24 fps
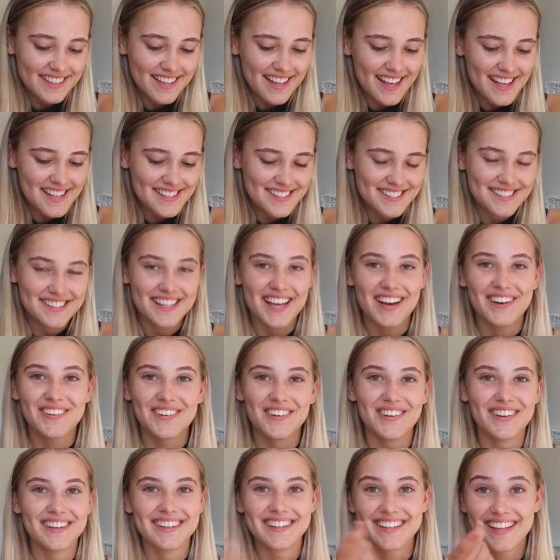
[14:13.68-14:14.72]
uh, that
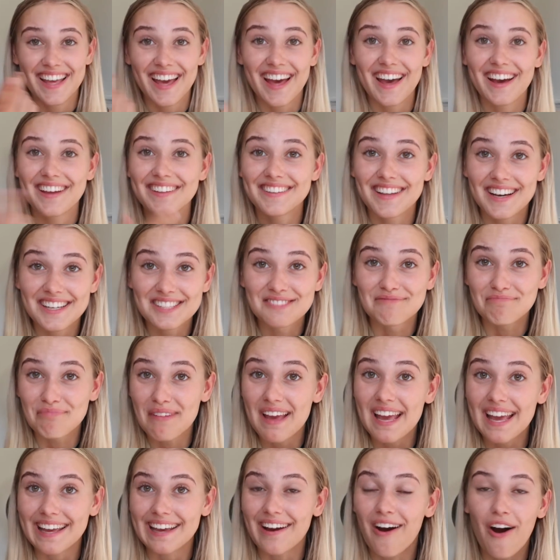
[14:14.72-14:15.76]
one. Yeah, that's
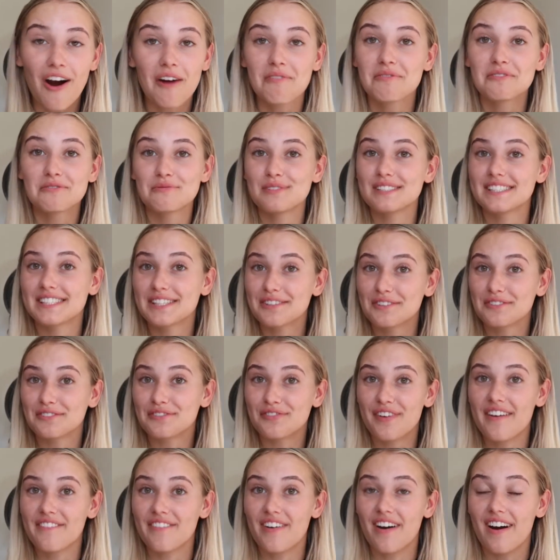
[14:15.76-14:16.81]
me. I'm going to be single
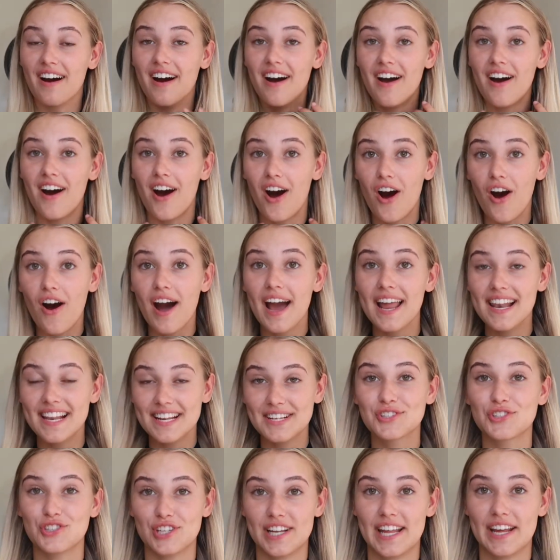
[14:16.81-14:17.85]
forever. I
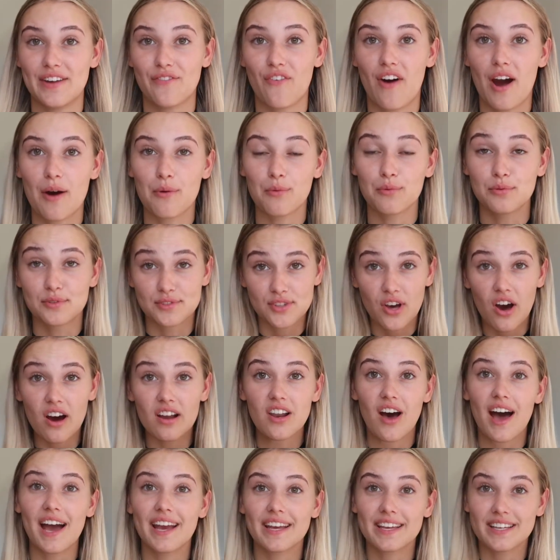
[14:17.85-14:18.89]
literally, right, will start
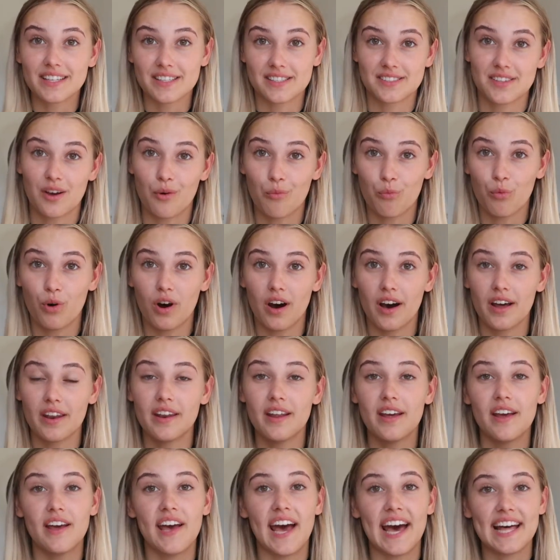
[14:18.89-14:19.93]
liking someone
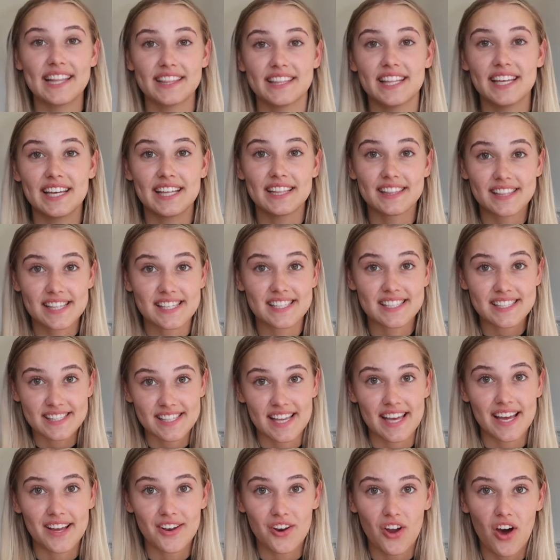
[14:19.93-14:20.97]
and think, this is
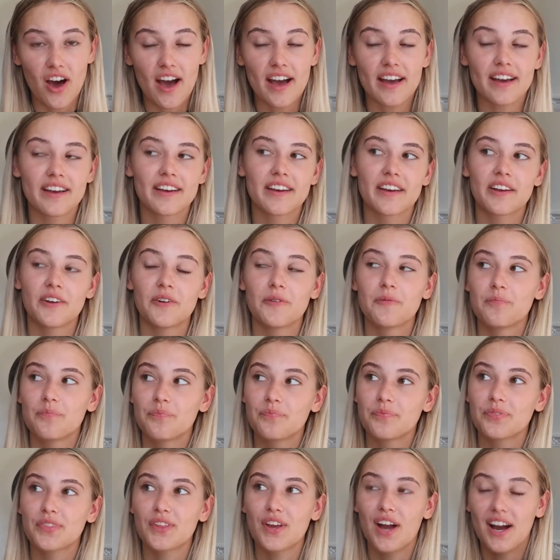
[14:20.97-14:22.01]
it, like,
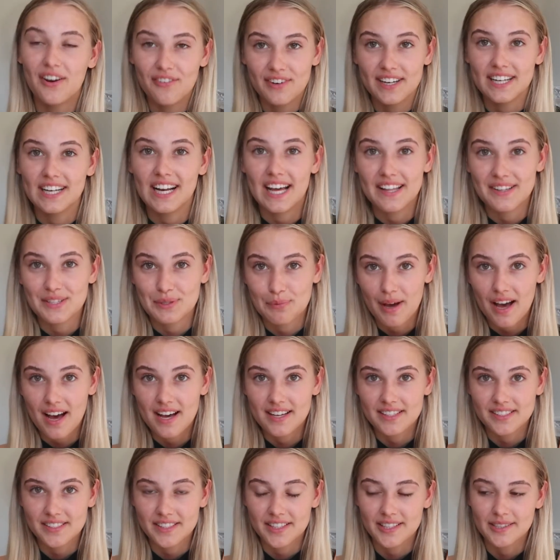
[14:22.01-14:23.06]
I really like this
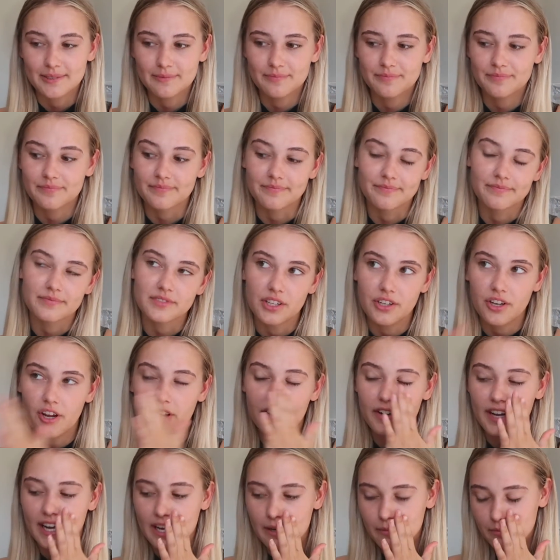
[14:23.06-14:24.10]
person. No
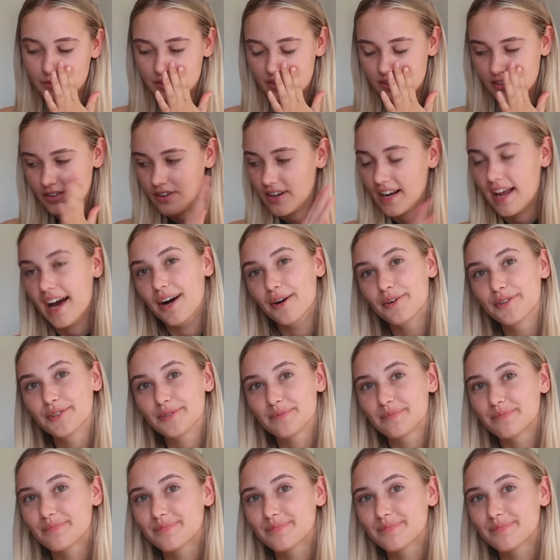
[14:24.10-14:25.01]
names are allowed.